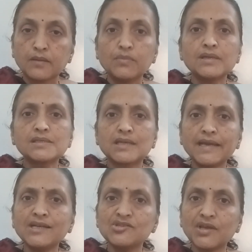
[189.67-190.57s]
But
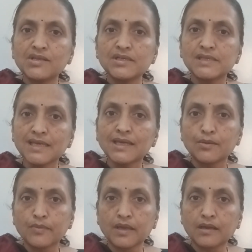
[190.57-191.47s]
slight changes he
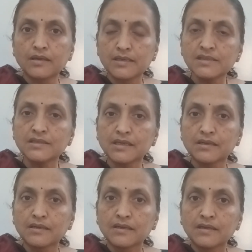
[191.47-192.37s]
can make, isn't
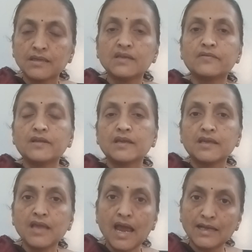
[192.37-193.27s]
it?
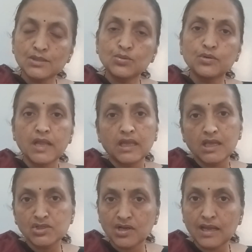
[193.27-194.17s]
He has to take
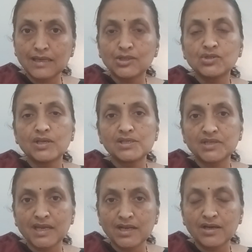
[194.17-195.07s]
his lunch, his
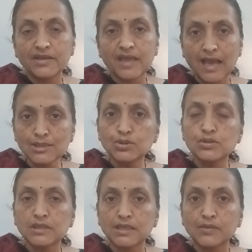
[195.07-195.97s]
dinner, he has to
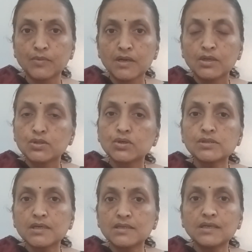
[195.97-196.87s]
sleep. So
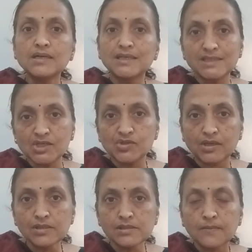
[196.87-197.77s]
certain
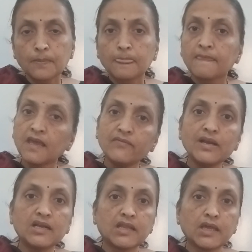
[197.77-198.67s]
decisions he
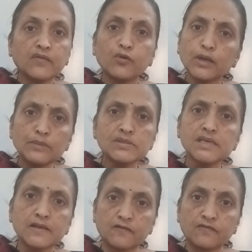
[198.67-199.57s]
will take for
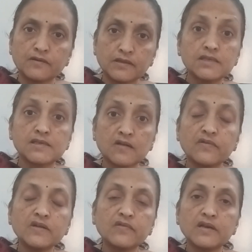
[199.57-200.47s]
himself. The
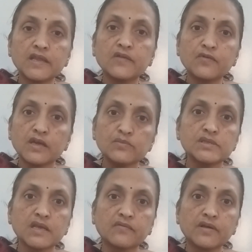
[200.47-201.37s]
servant will take for
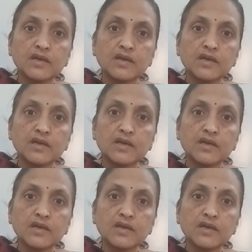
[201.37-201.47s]
himself.